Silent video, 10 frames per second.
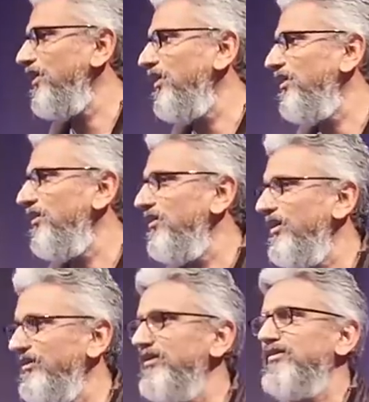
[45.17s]

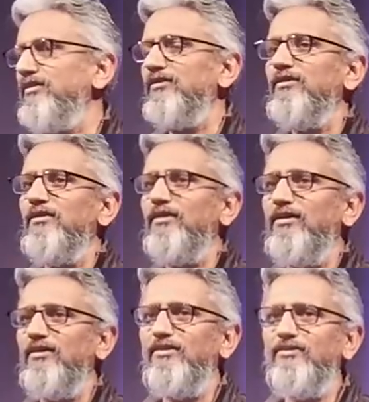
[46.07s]
at Intel.
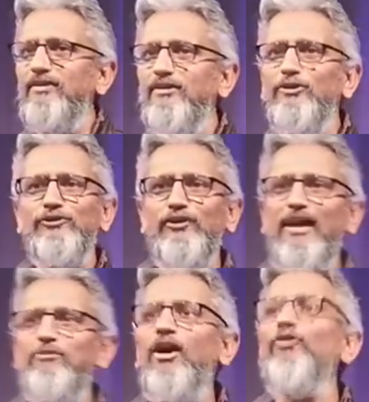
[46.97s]
You know, don't
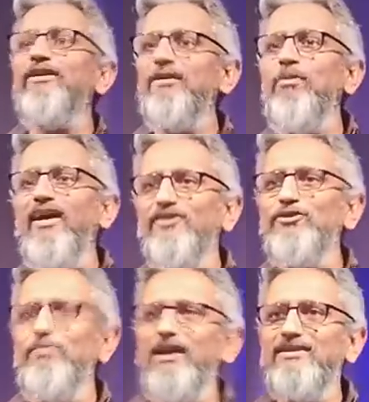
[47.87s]
say I'm counting
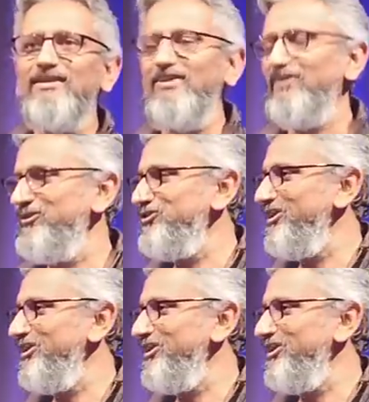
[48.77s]
months, but you know, just